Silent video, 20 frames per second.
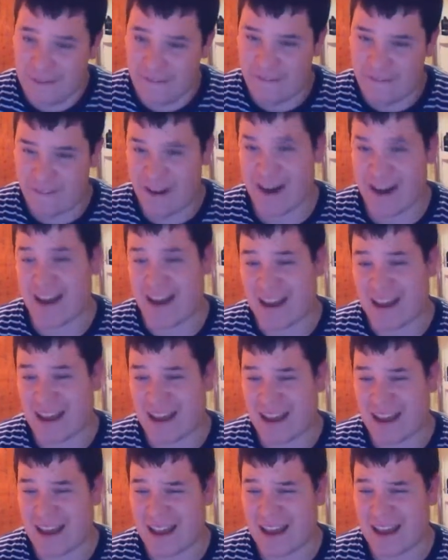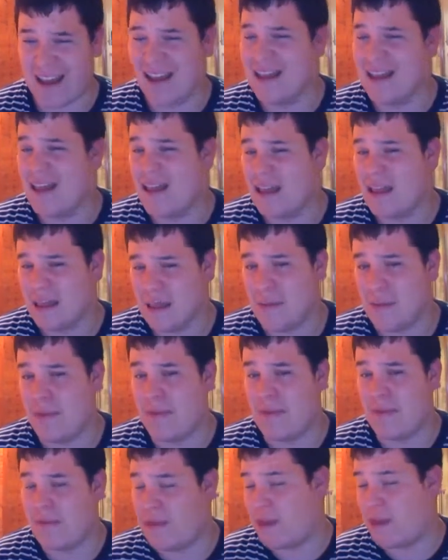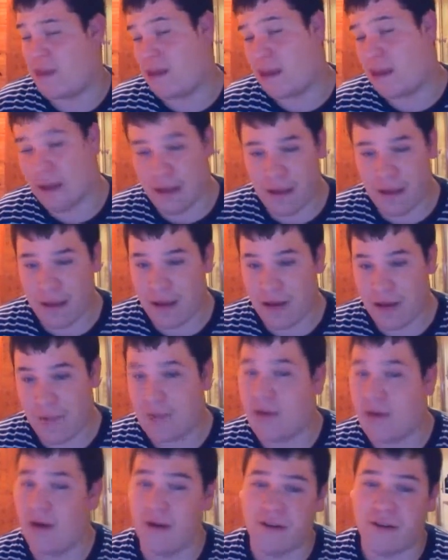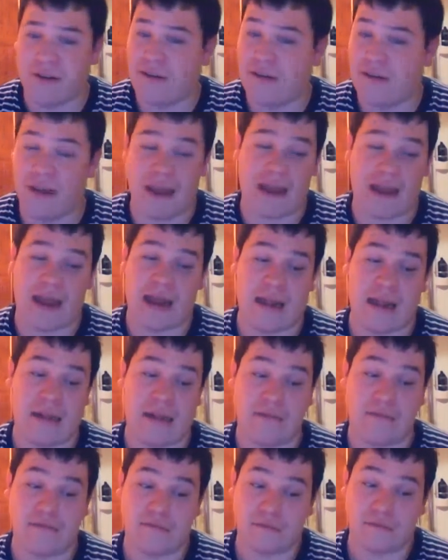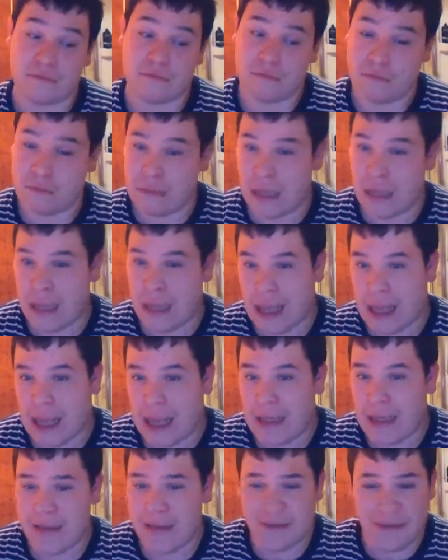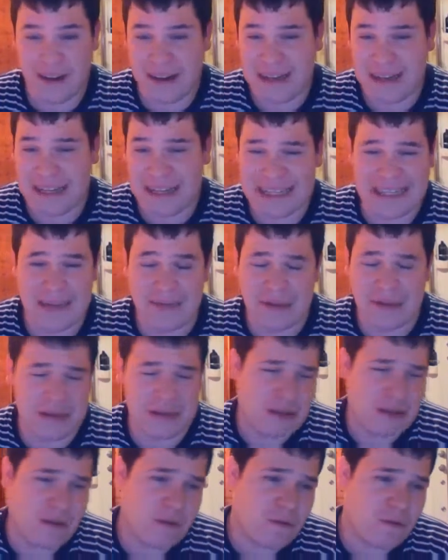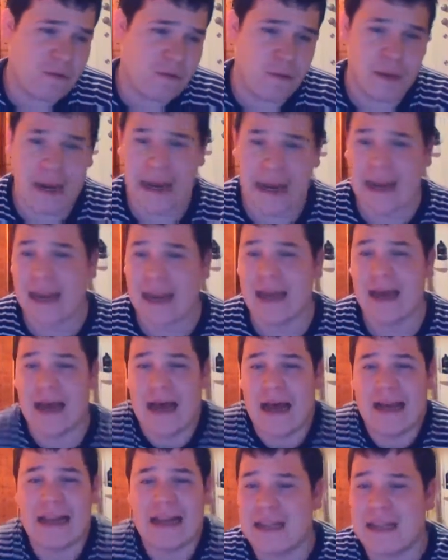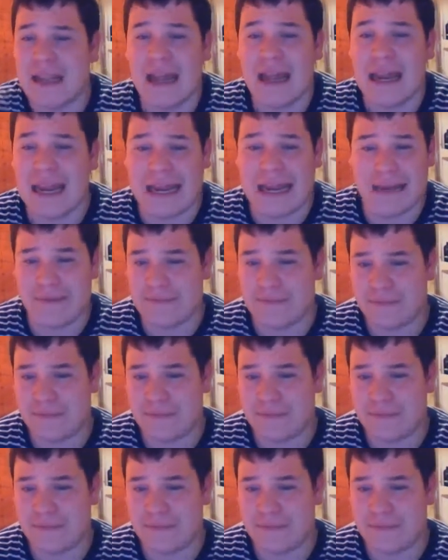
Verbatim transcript: fuck the, the, the good parts. And that's why this episode, for me, I didn't like it.